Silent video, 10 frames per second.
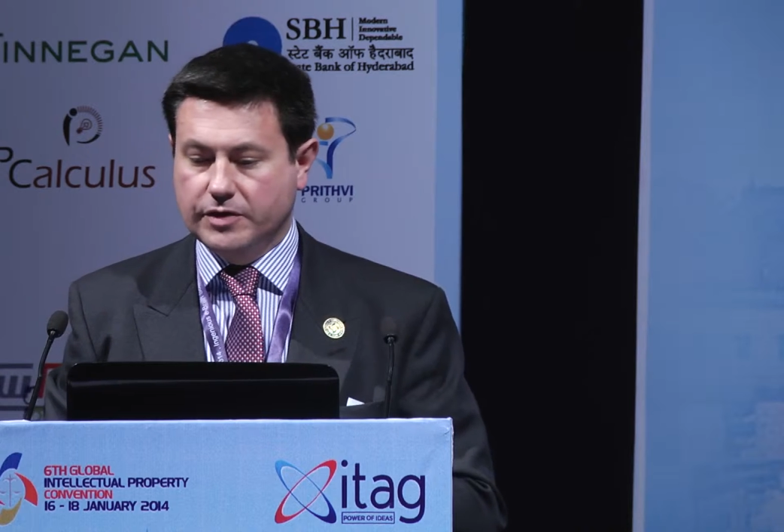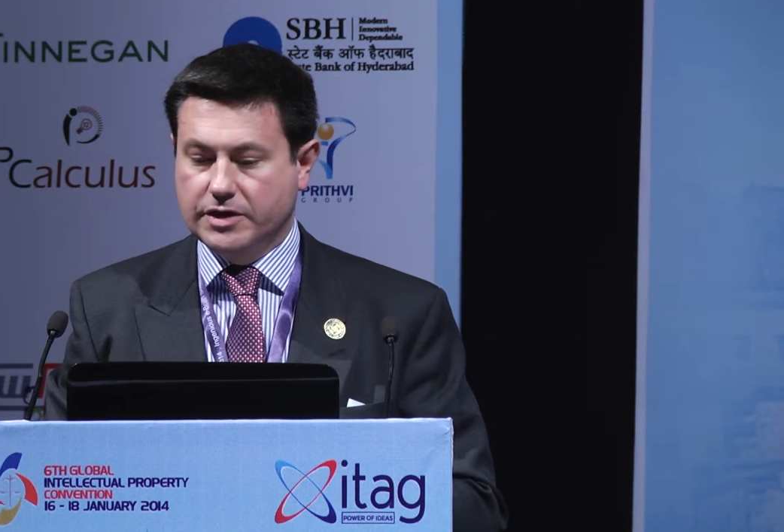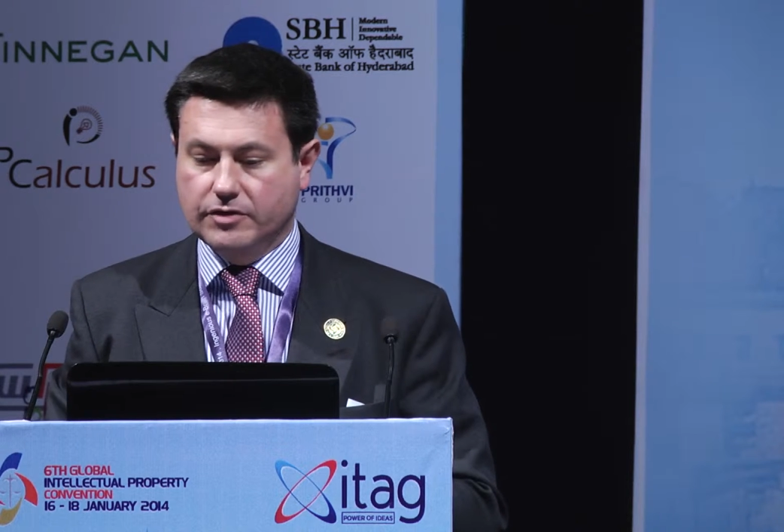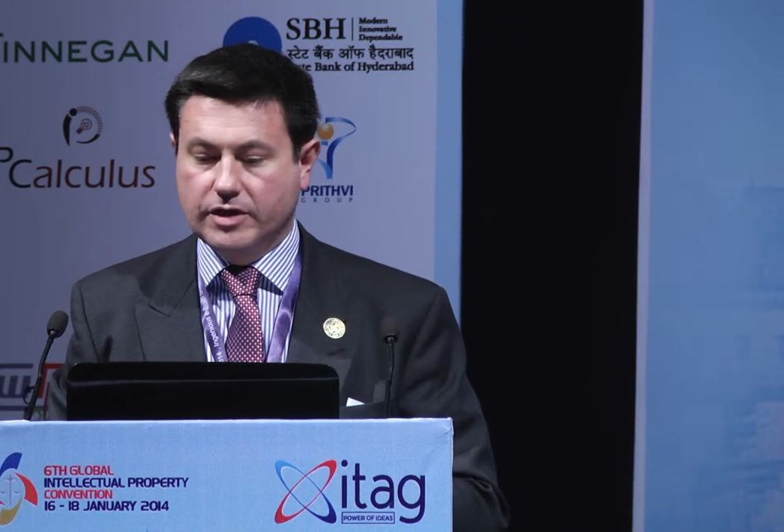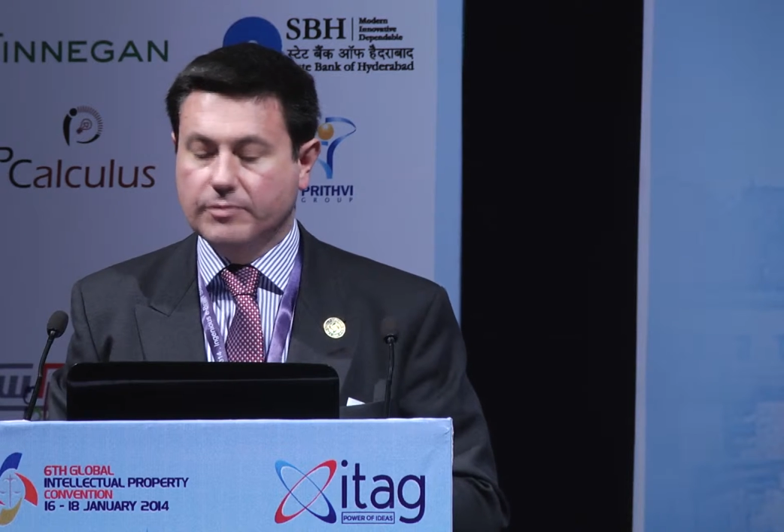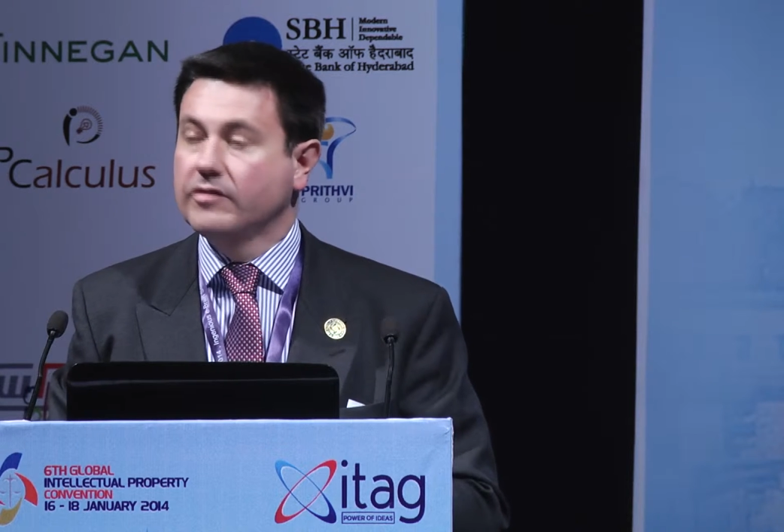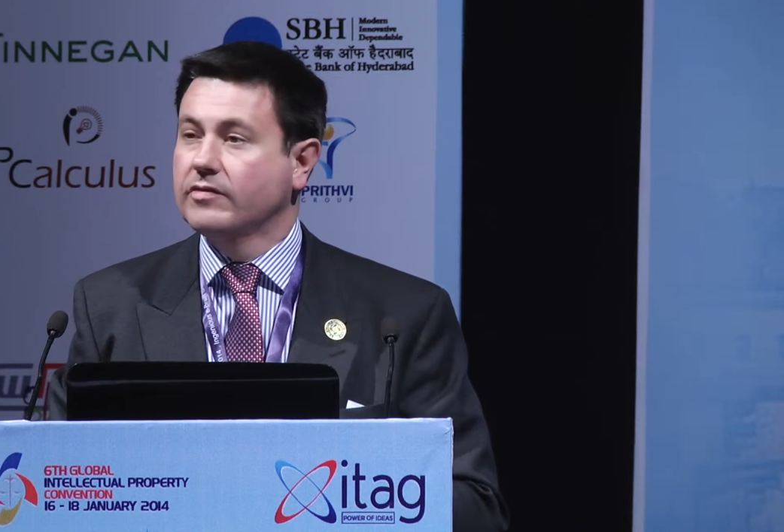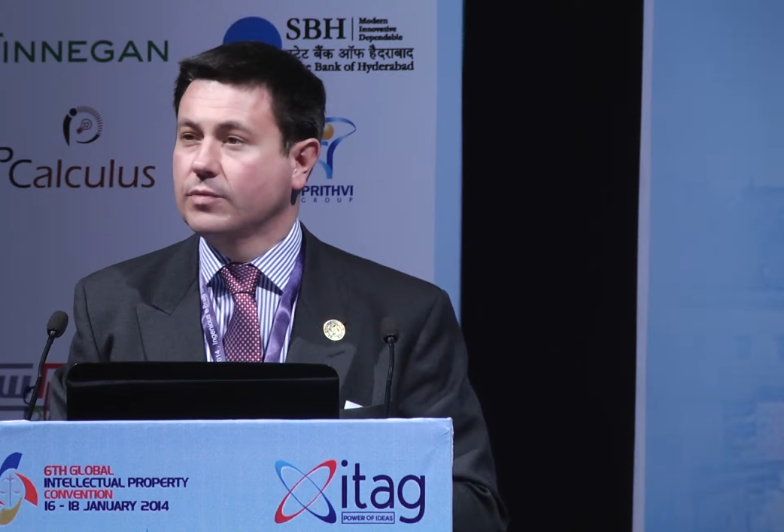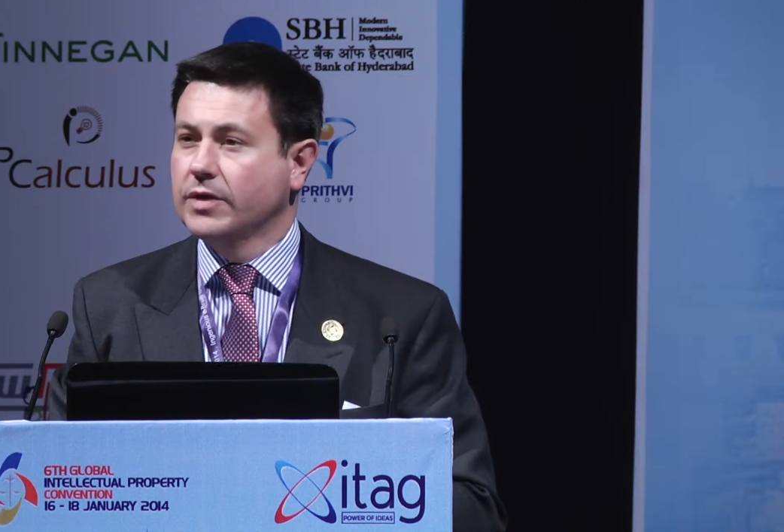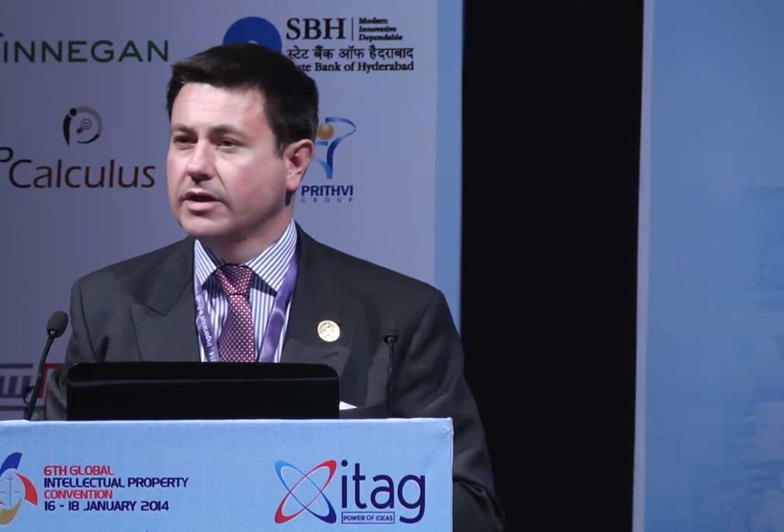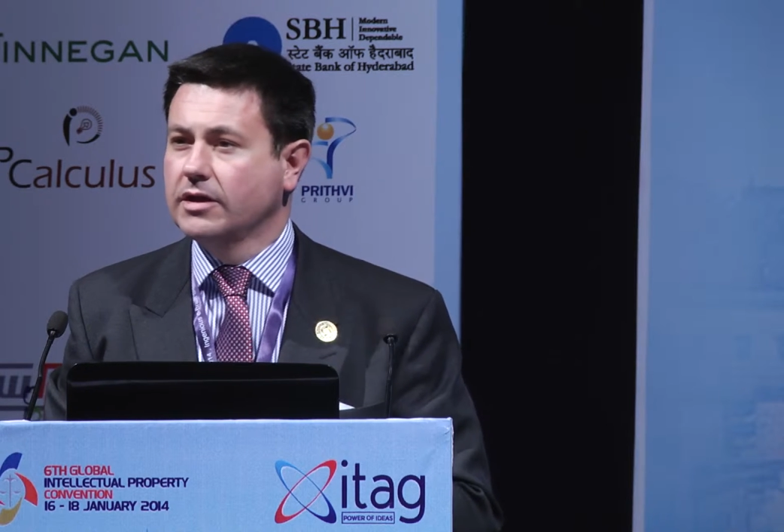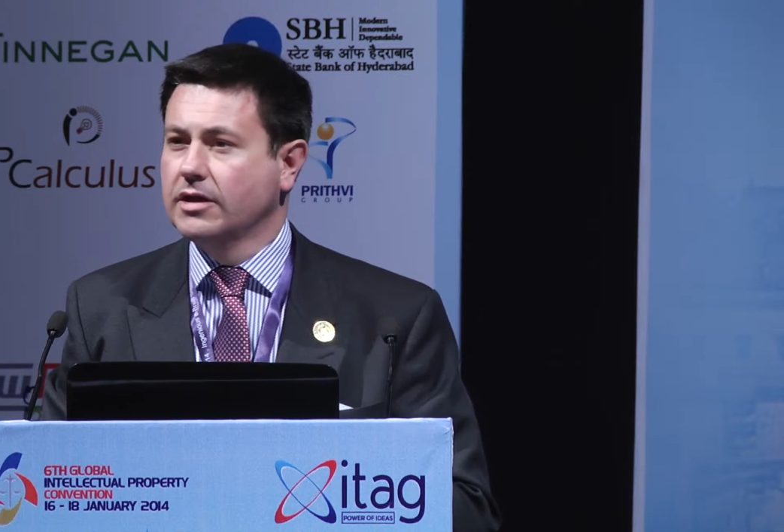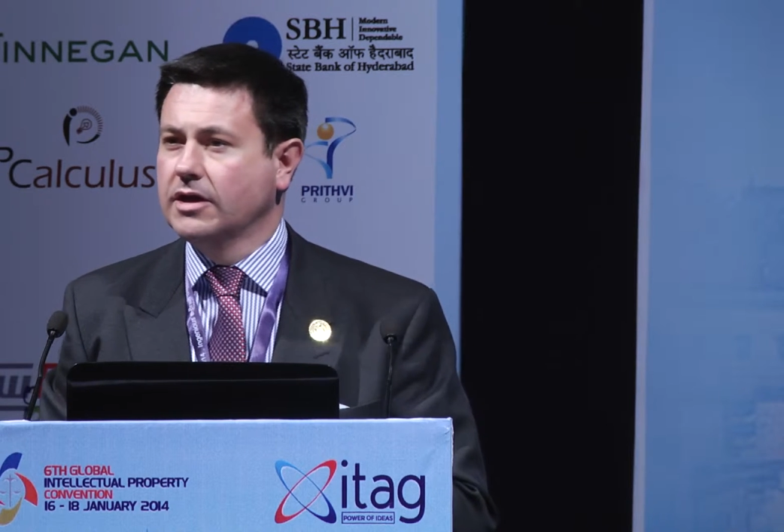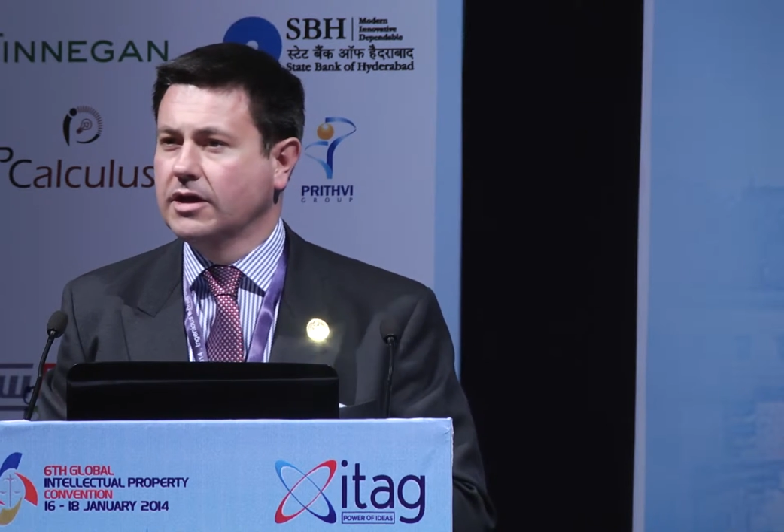written agreements with